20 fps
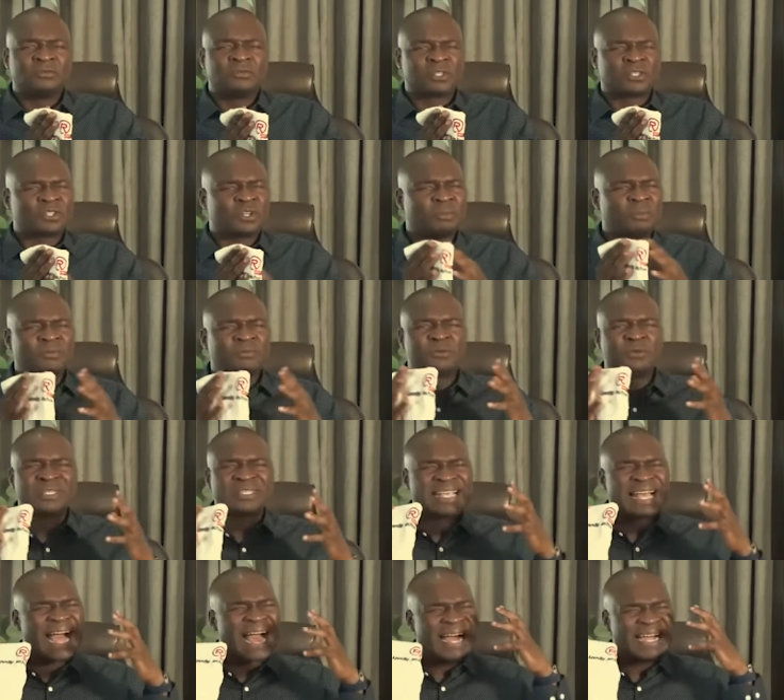For some of you,
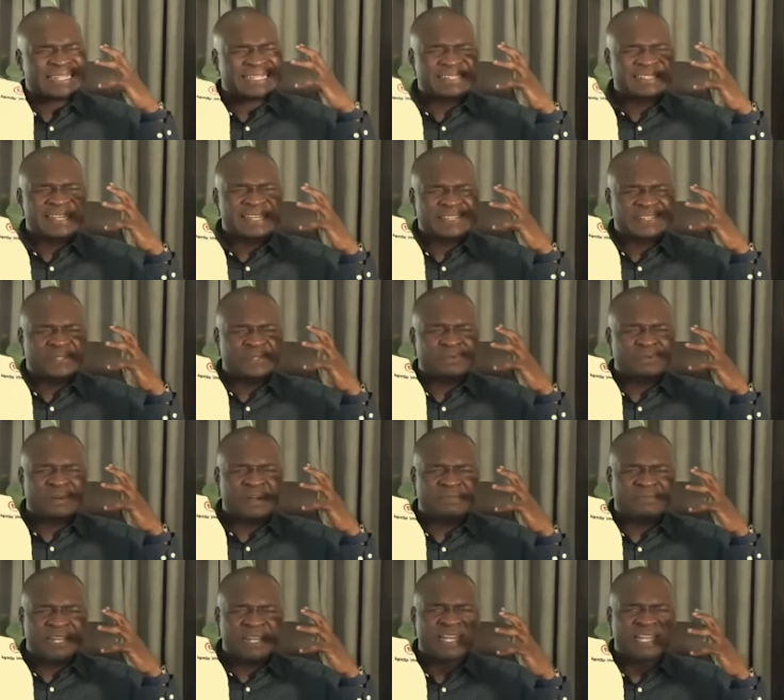it's access to
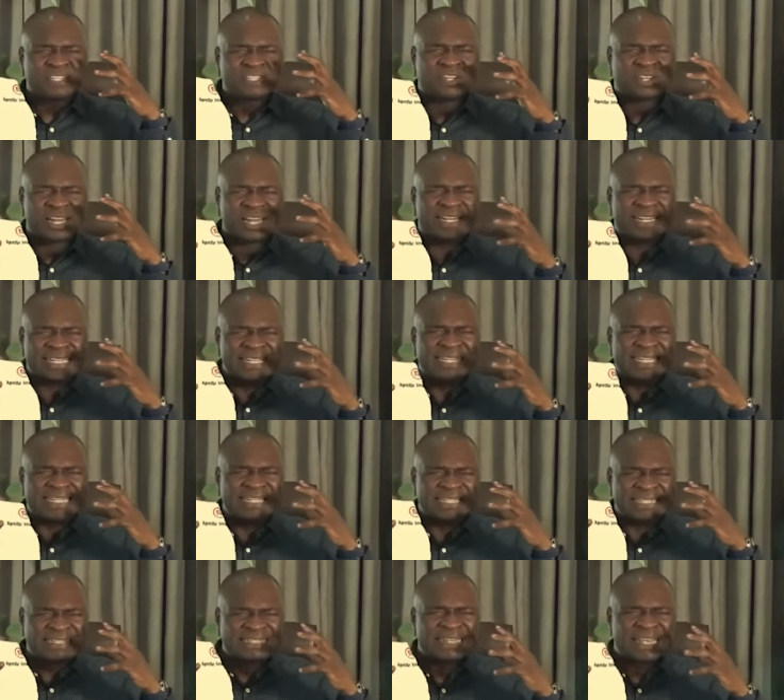revelation and
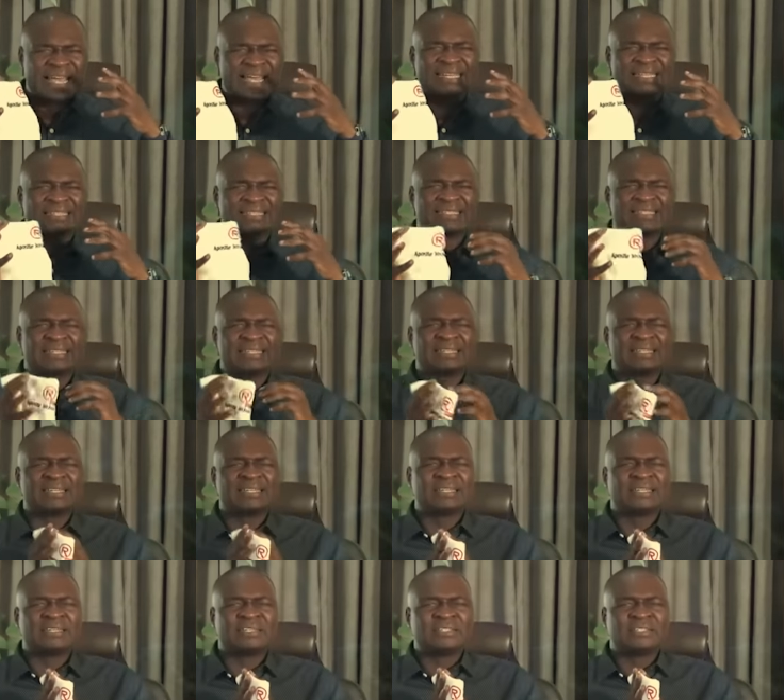insight.
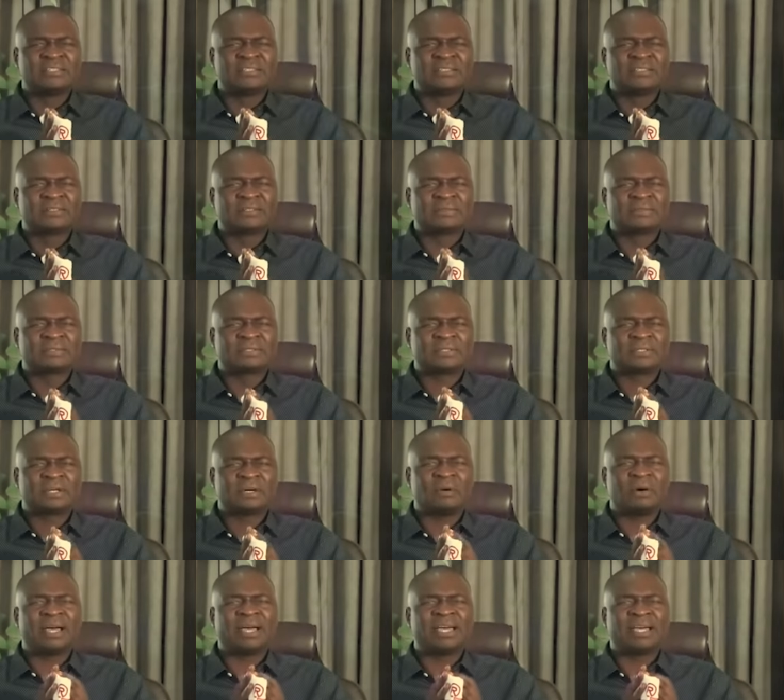
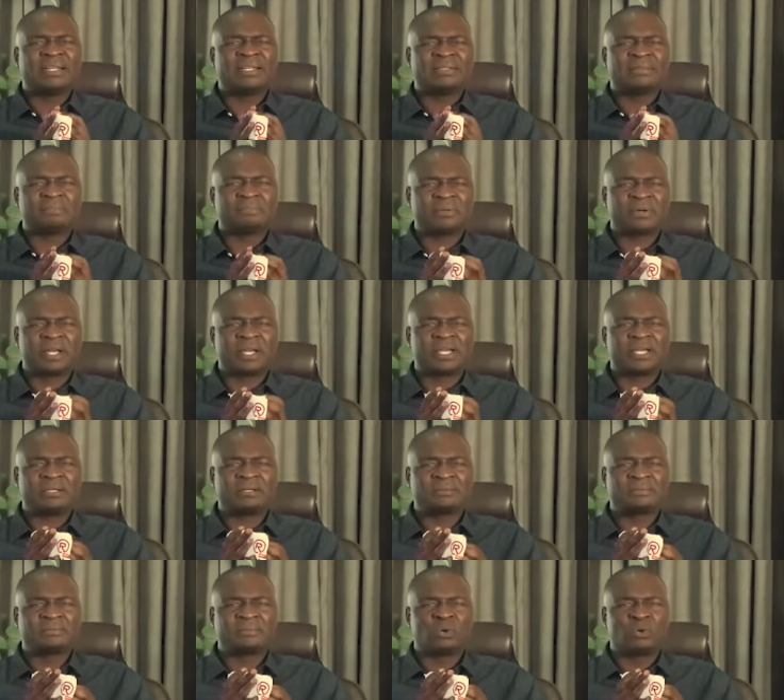Go ahead, pray.
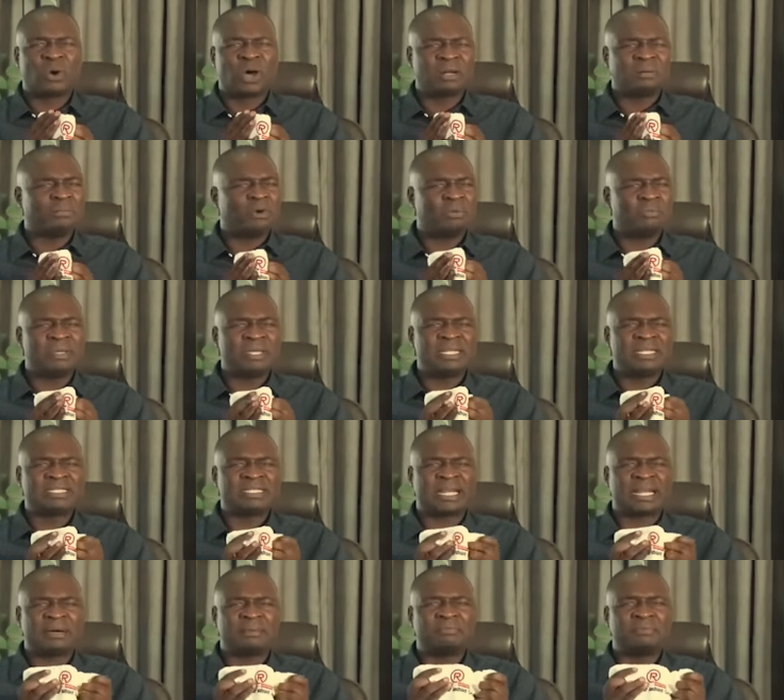One more
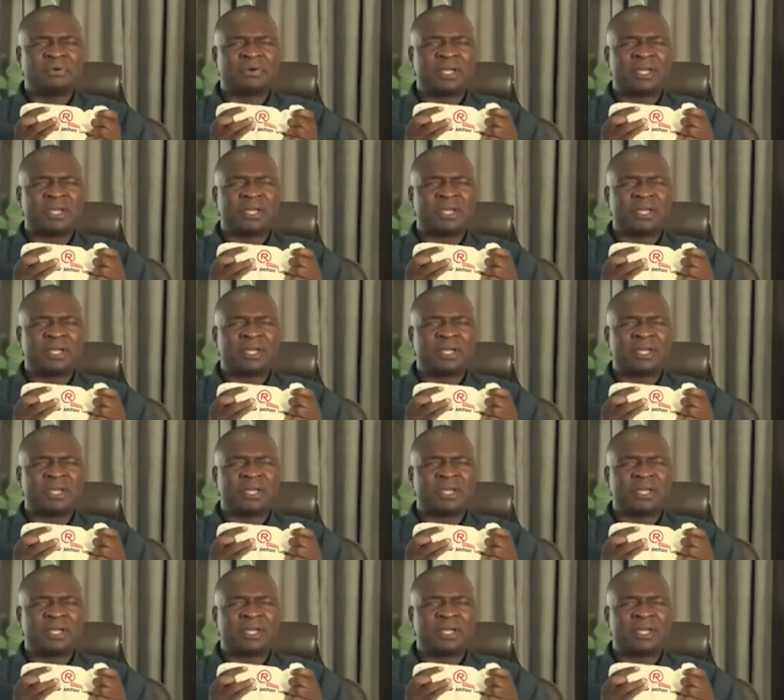minute, and I'm